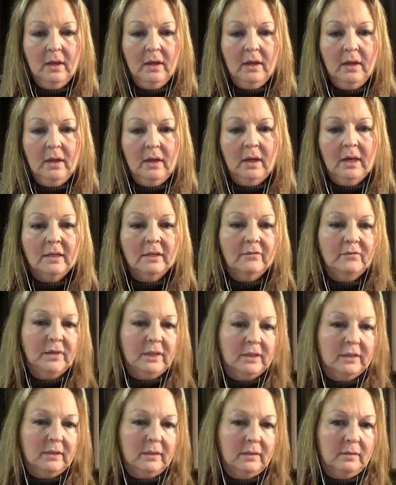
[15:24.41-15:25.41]
And the
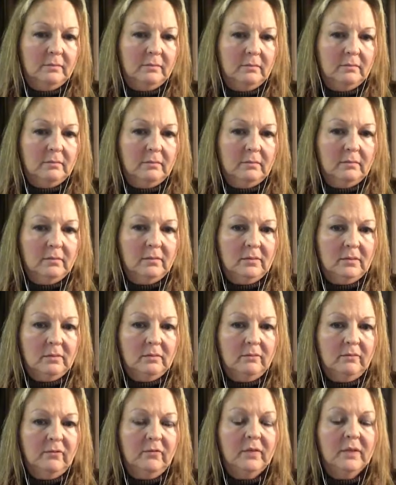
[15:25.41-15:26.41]
victim
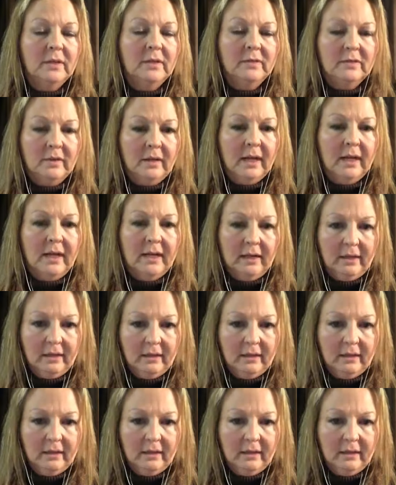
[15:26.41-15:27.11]
feels like